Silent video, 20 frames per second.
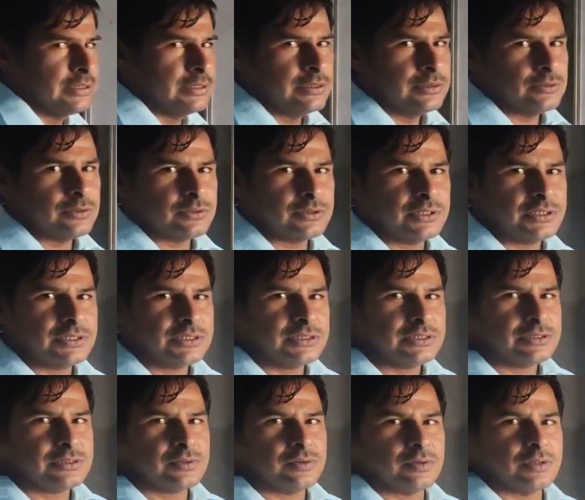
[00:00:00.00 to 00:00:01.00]
So this
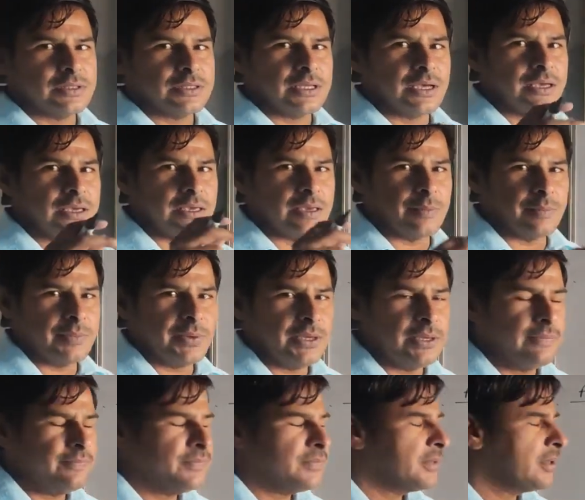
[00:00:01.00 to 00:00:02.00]
is called the AP,
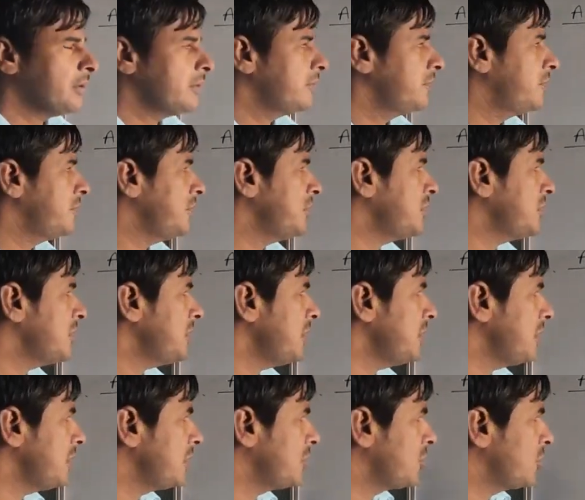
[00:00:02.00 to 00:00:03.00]
which
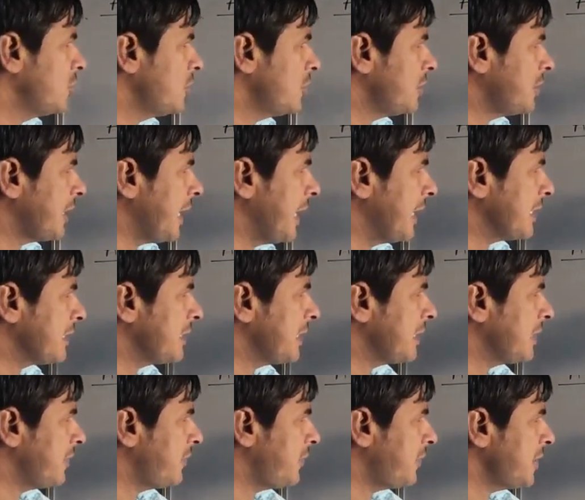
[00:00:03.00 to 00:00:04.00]
shows that
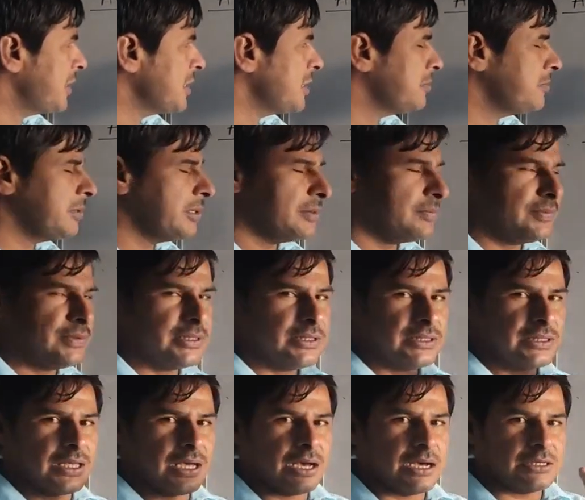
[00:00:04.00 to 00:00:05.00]
the difference between
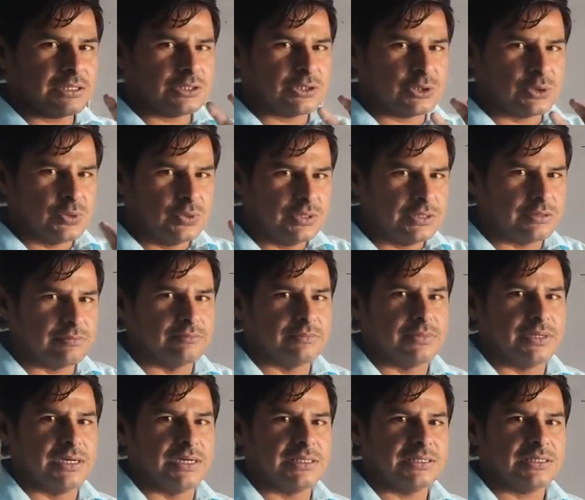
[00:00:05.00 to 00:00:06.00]
the two
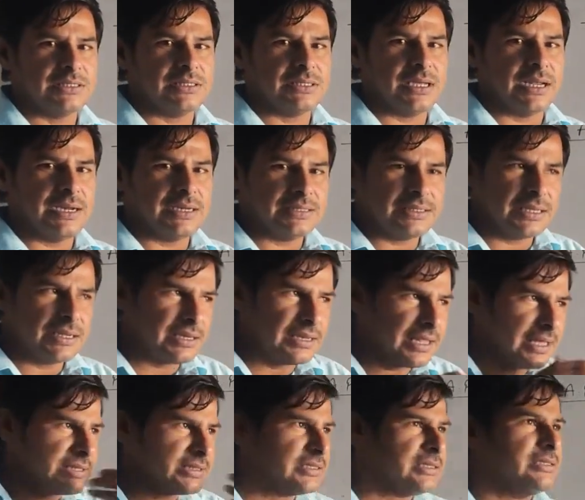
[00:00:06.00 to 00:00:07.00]
numbers and the
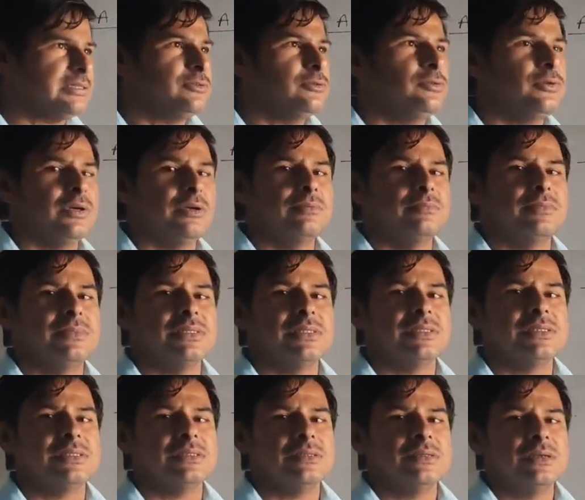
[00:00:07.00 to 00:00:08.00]
next two
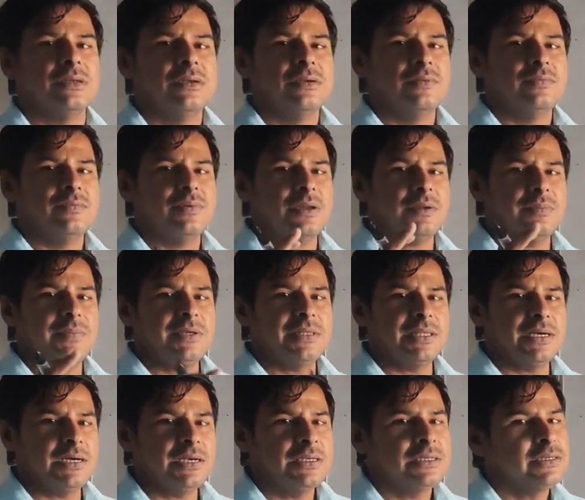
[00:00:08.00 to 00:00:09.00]
numbers will be
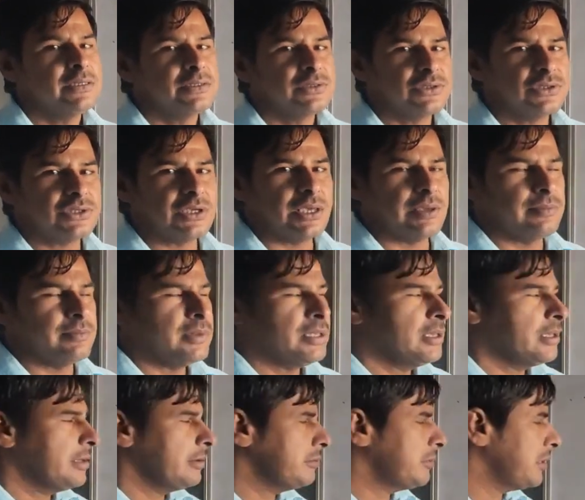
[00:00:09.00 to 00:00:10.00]
the
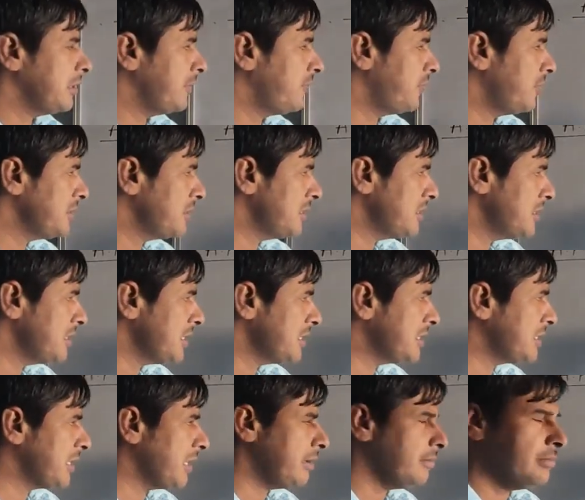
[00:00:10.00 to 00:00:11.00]
same. If the difference is the
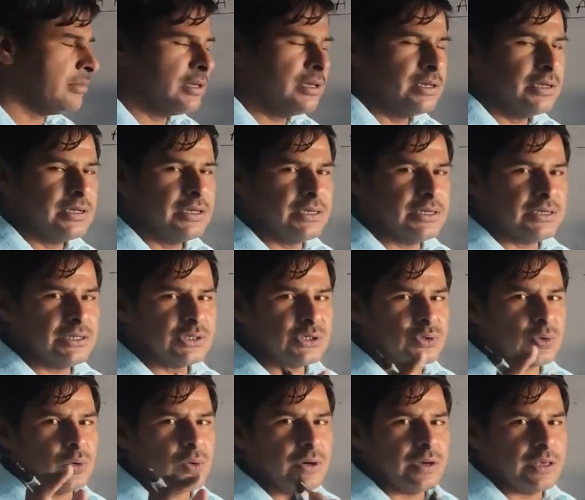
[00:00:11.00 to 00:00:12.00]
same, it is
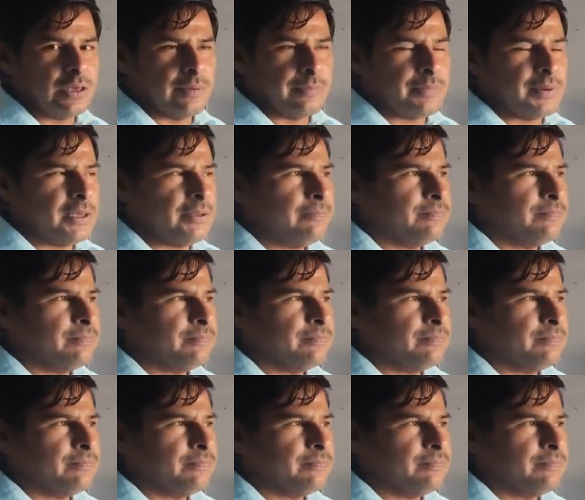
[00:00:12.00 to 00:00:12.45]
called AP.